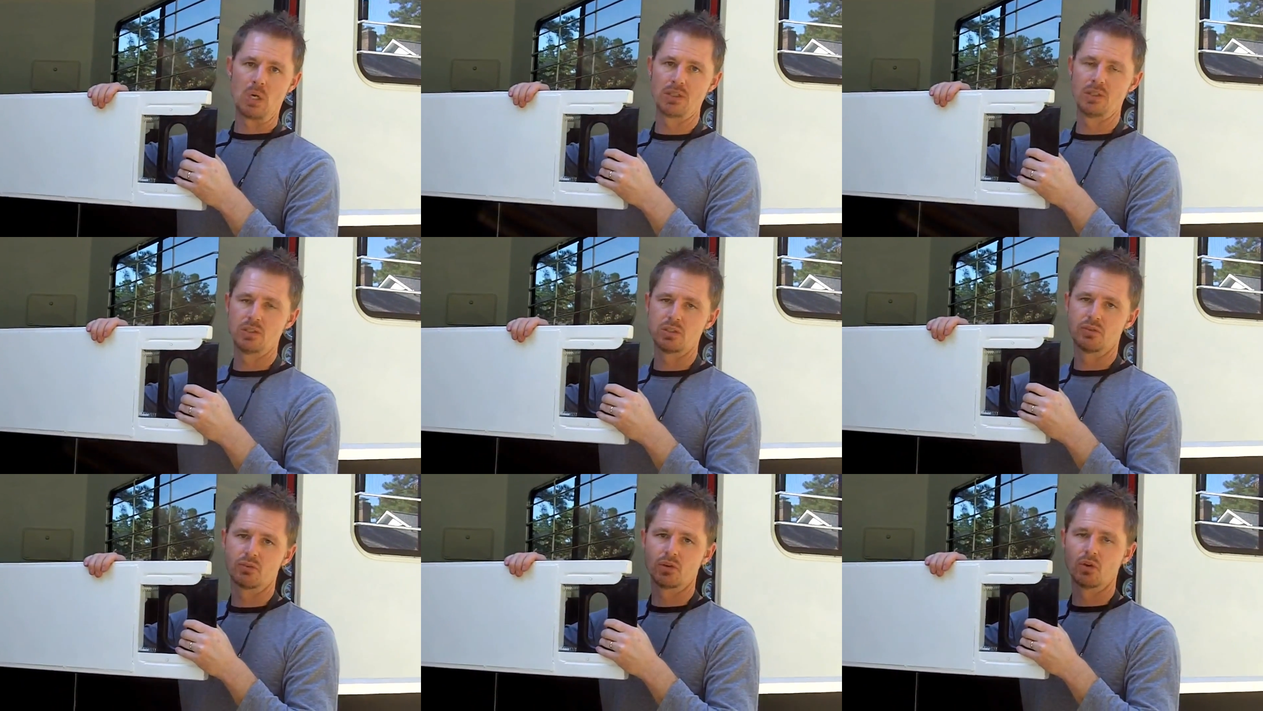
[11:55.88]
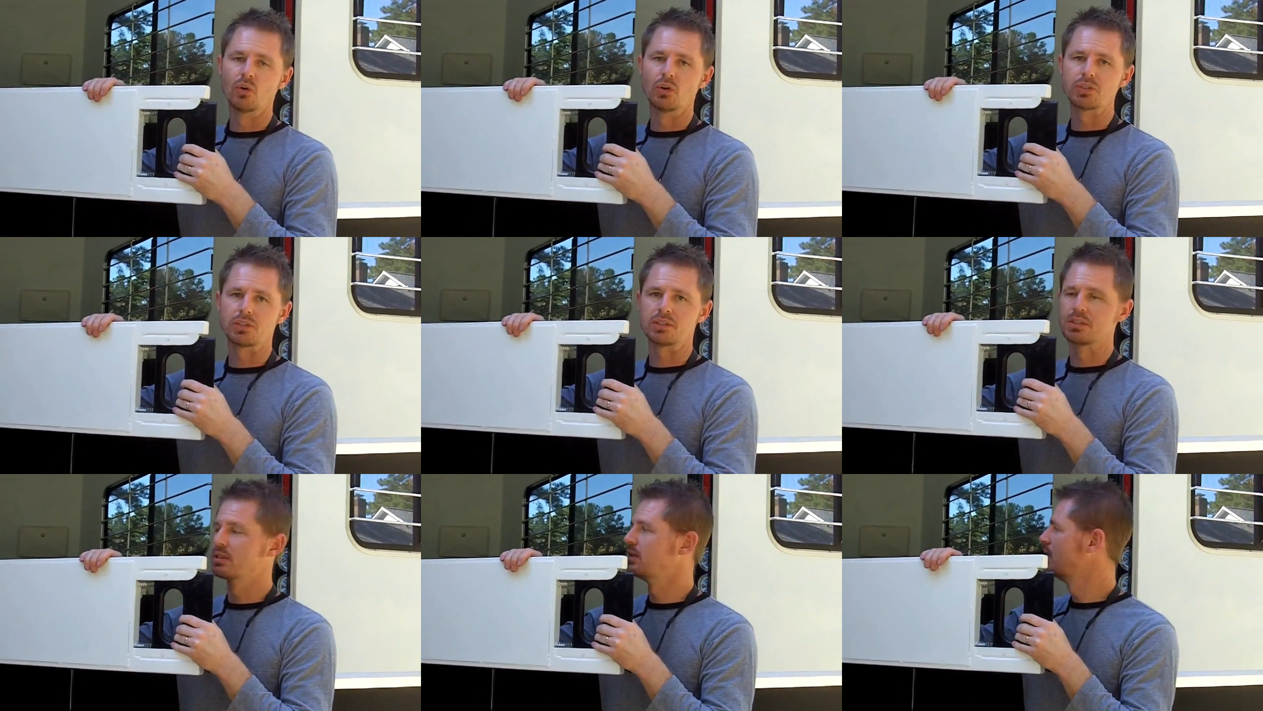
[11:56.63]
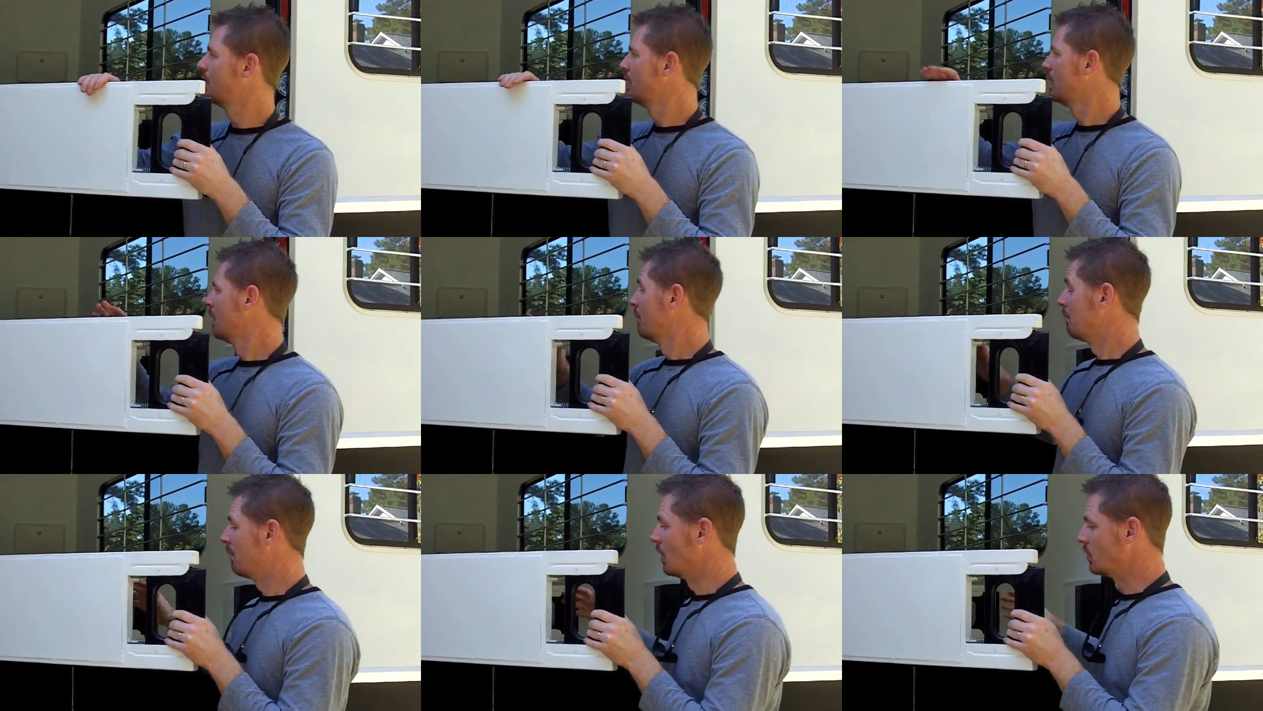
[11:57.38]
partition for your horses.
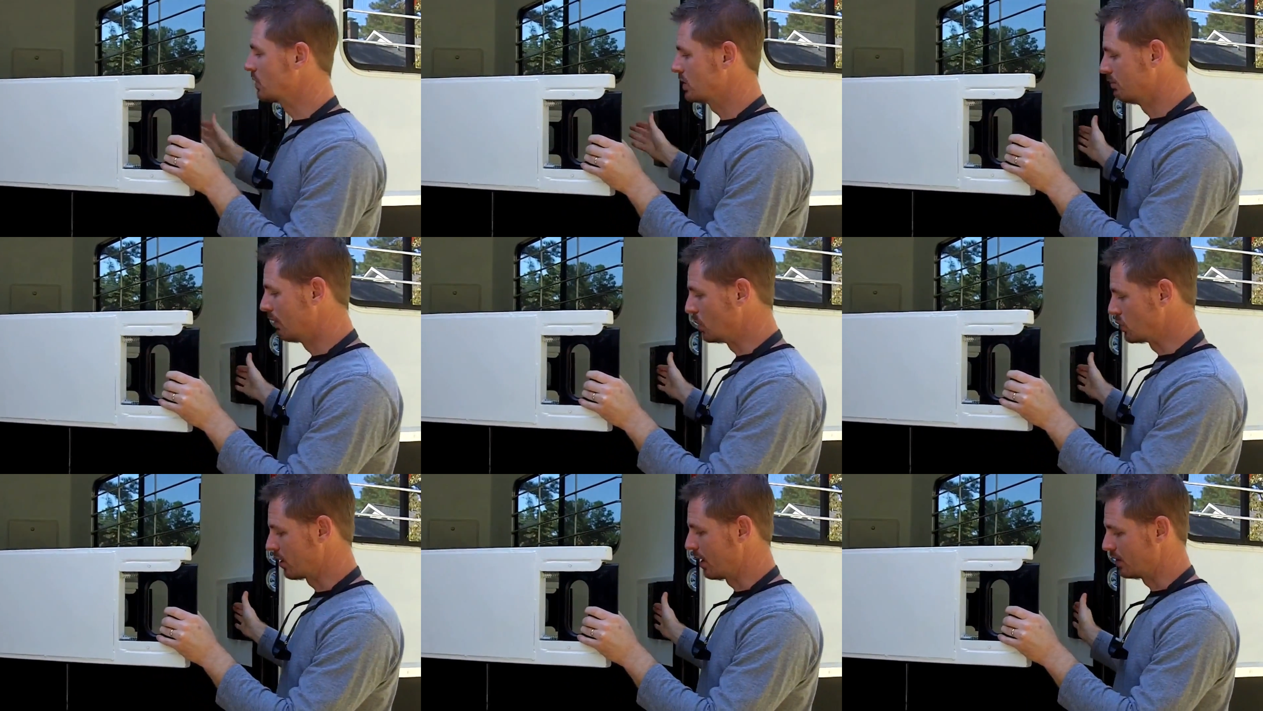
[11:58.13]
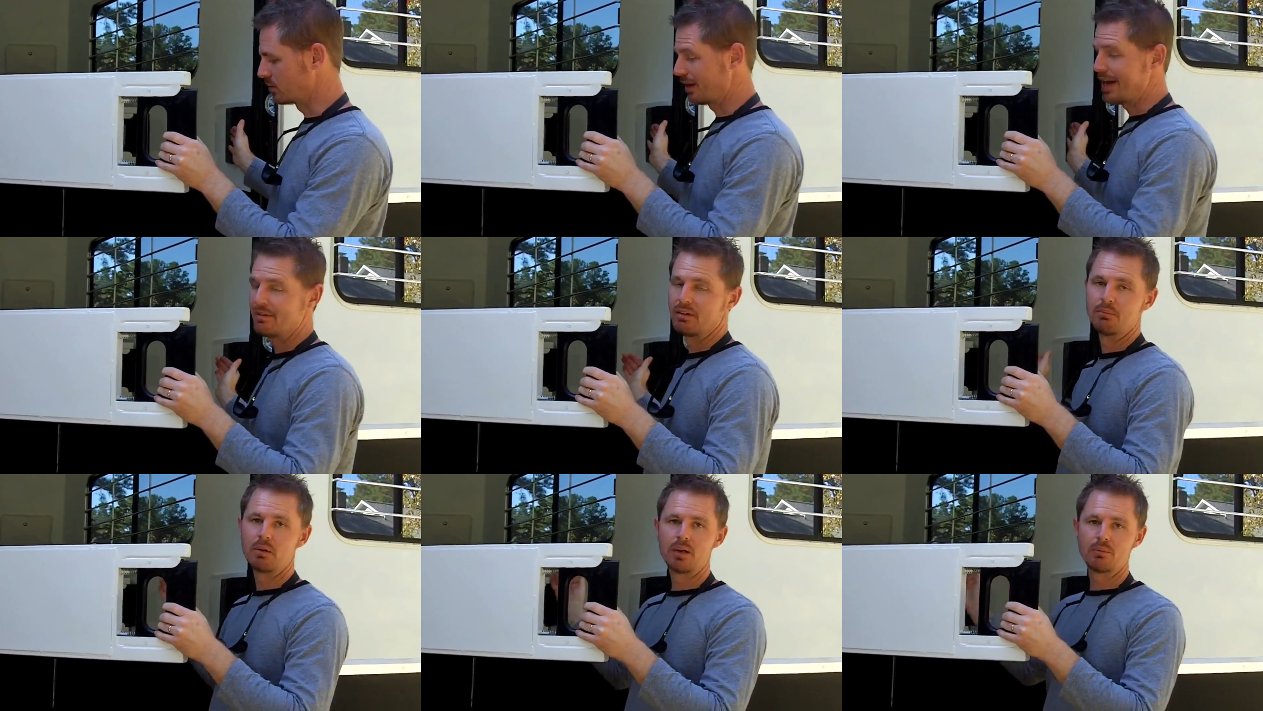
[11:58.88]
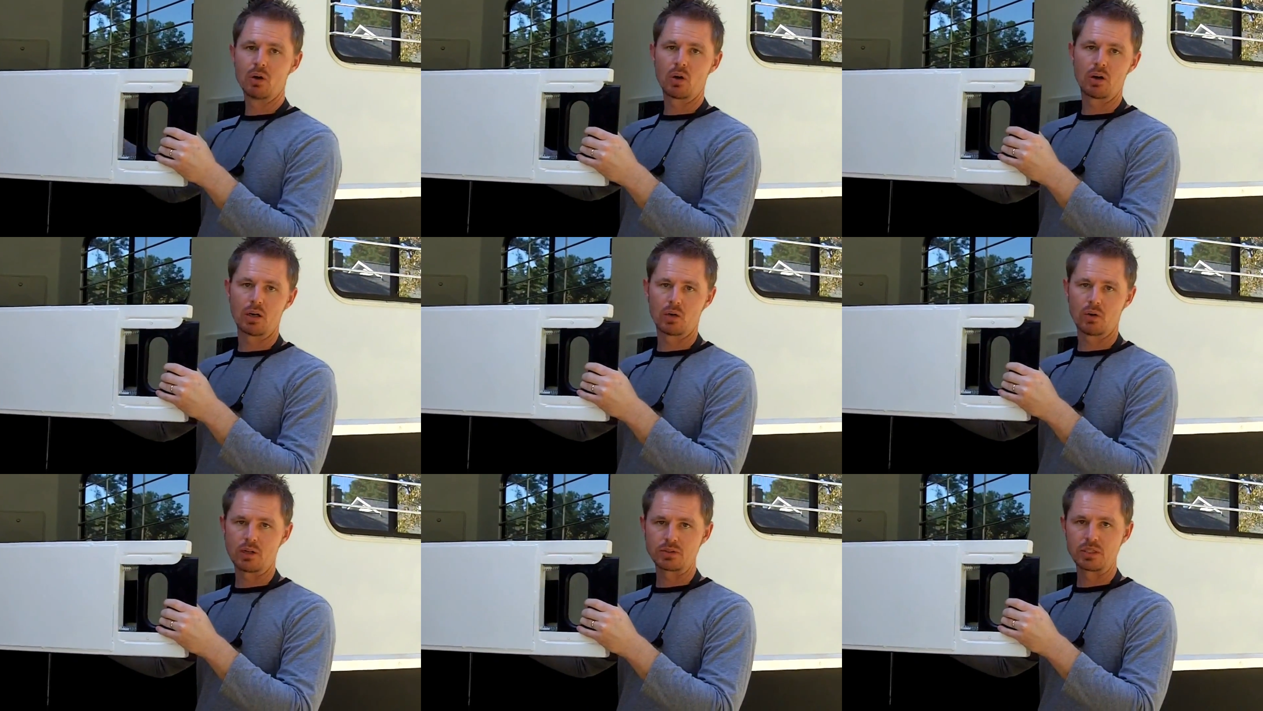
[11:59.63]
Most trailers will have a butt bar
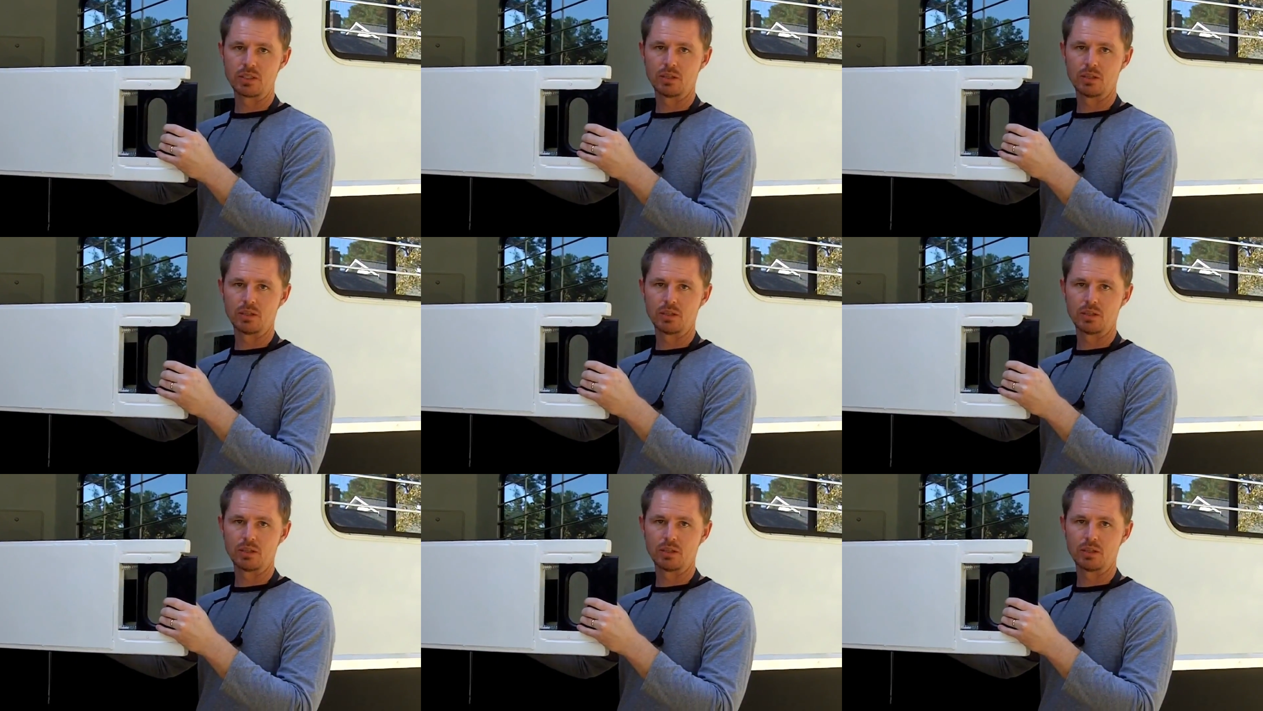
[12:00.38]
across